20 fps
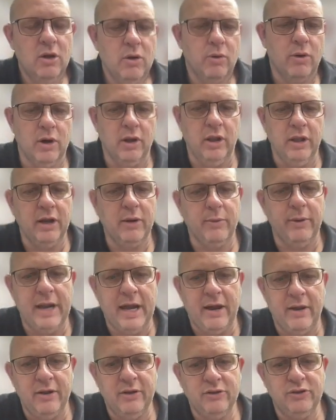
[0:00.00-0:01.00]
or a liquid
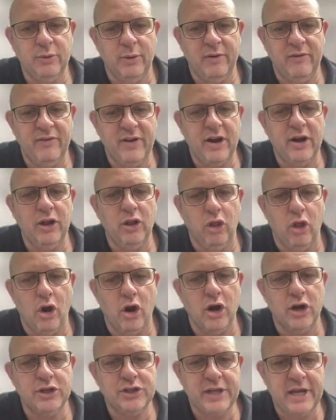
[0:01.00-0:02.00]
out into a very
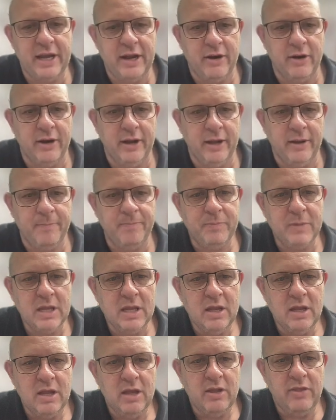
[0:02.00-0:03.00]
large area,
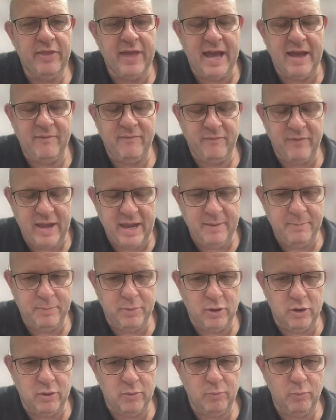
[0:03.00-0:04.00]
that
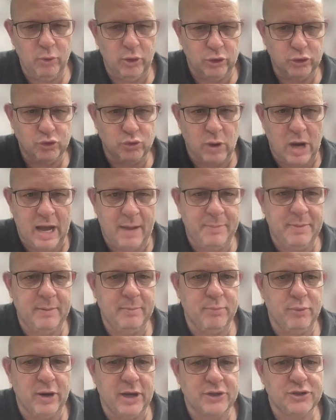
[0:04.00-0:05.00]
vapor will drop in
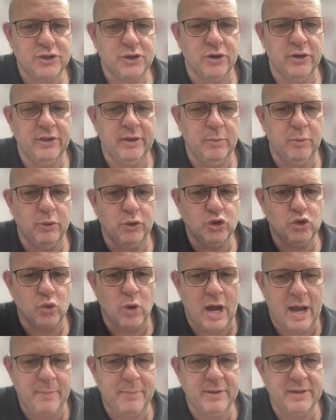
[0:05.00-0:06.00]
pressure and then will
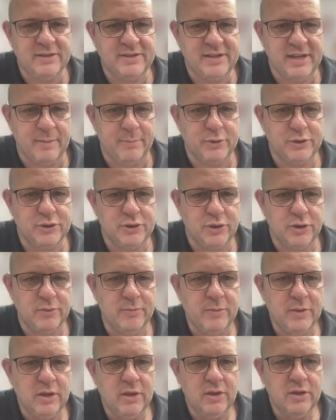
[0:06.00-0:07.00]
drop in temperature
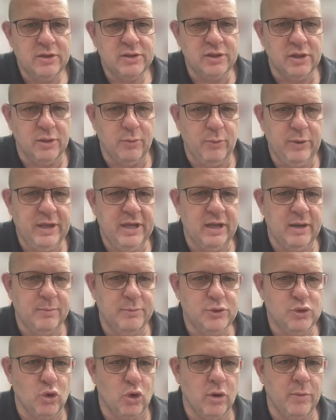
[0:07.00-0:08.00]
so that we can
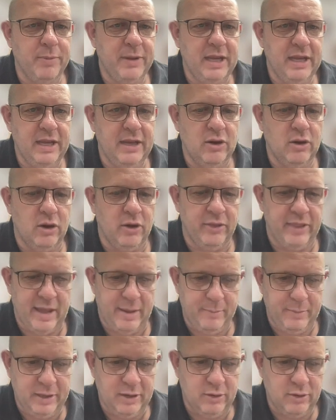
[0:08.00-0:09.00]
absorb heat on that
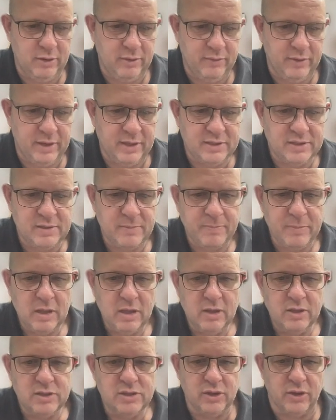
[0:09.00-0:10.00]
metering device.
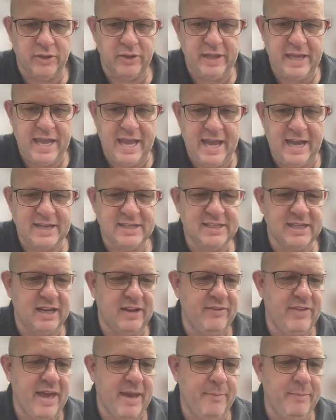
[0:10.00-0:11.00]
So on the exit
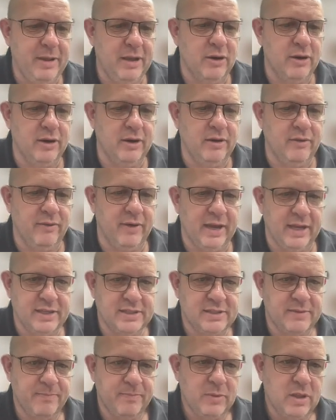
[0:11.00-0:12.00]
of that metering
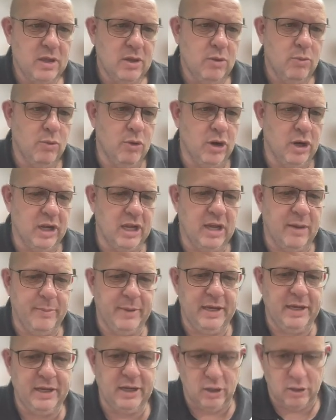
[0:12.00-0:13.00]
device, we're going to come
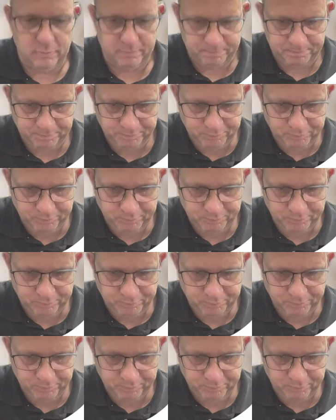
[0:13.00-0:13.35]
in here